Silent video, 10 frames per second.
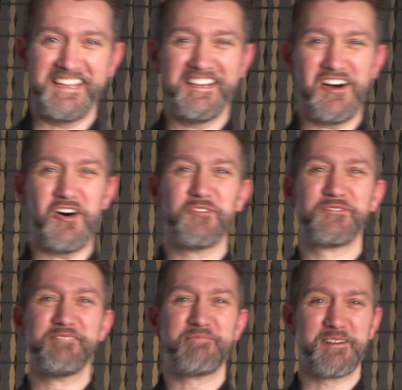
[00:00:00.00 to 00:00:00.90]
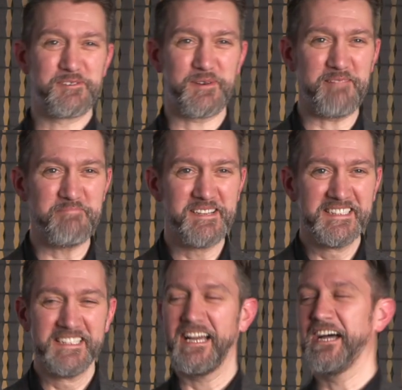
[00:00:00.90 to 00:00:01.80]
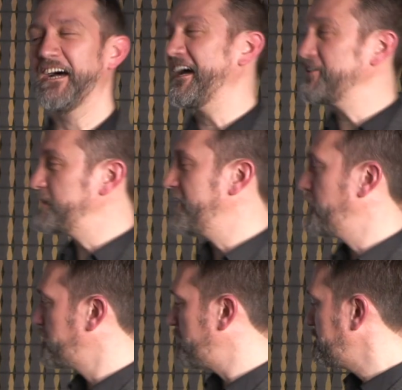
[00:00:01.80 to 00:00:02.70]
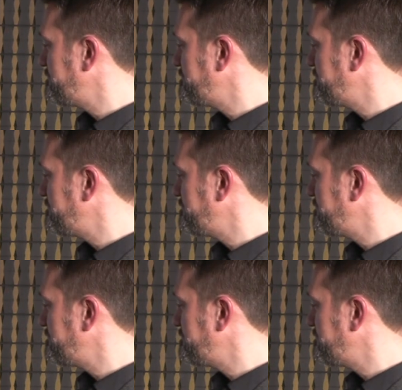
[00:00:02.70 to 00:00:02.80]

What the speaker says: of the program as we go through.